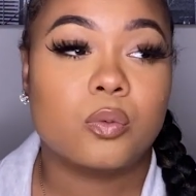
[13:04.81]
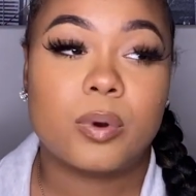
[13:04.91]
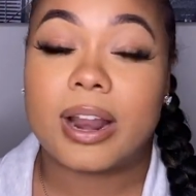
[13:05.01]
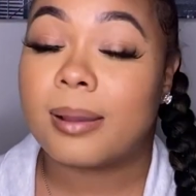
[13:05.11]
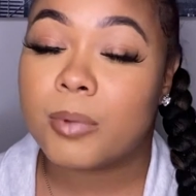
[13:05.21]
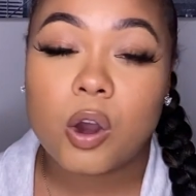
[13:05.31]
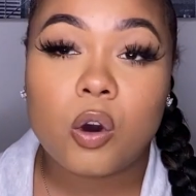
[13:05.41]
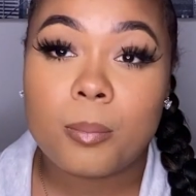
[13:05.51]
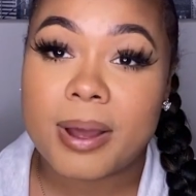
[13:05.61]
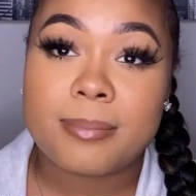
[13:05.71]
When I'm
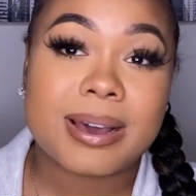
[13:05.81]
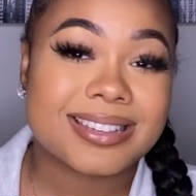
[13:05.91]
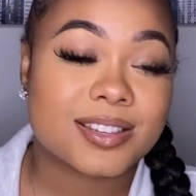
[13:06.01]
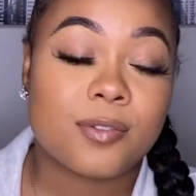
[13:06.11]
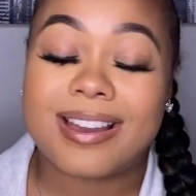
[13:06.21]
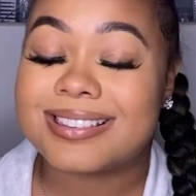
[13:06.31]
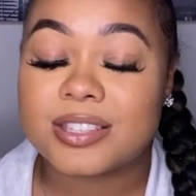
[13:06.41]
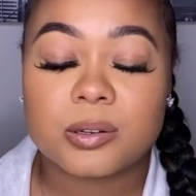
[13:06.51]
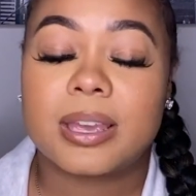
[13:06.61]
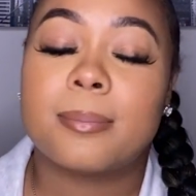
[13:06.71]
home by myself, I
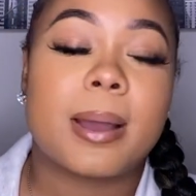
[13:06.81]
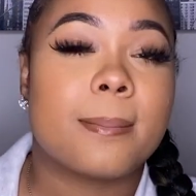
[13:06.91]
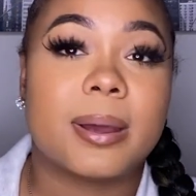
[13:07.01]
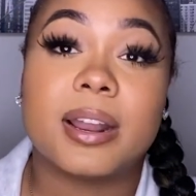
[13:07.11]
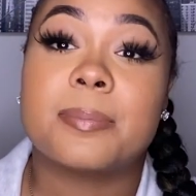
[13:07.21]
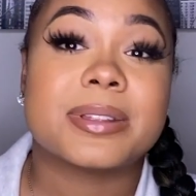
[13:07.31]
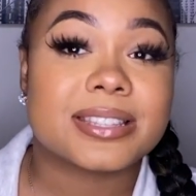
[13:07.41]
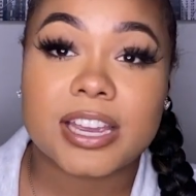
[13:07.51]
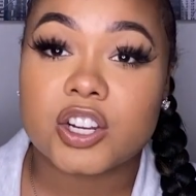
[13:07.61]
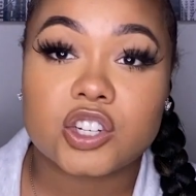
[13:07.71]
still get my butt up and
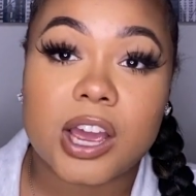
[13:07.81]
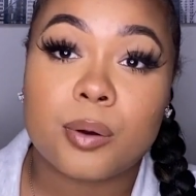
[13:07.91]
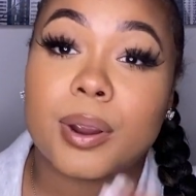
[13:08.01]
take a shower,